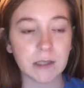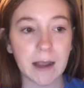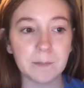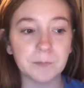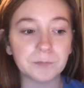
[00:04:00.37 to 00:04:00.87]

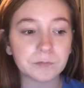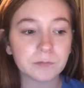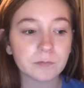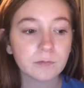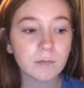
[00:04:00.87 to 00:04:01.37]
time,
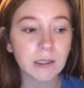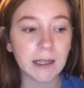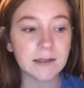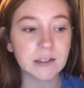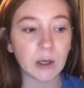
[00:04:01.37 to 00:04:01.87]

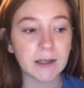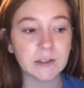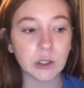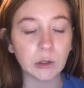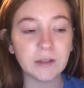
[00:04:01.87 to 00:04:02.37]
and so I
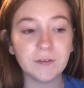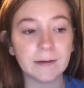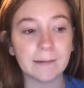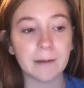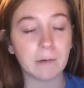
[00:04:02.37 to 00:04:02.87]
totally
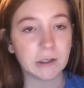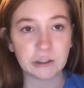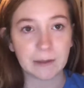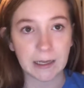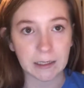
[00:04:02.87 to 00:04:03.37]
forget about
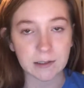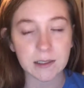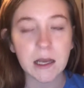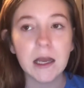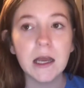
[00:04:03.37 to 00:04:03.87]
washing my hands.